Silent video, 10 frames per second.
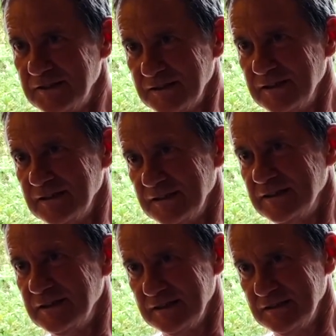Yeah,
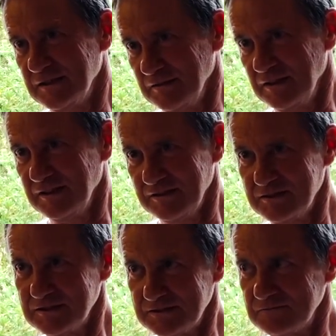and
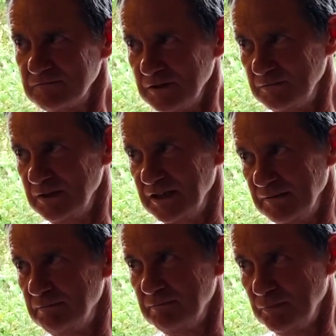just I'm at a
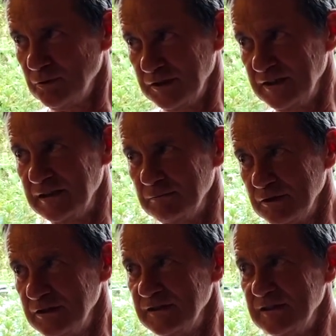point now
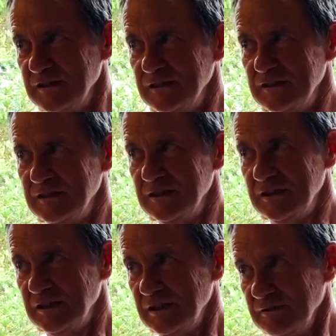where
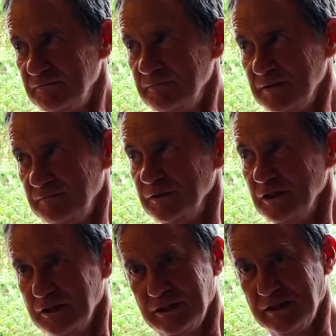I feel like
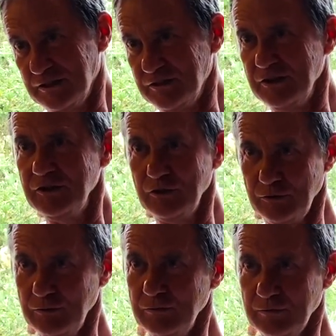I can continue
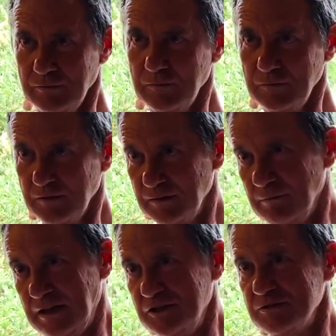
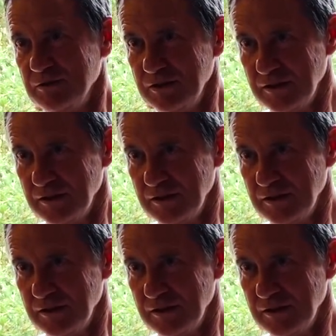management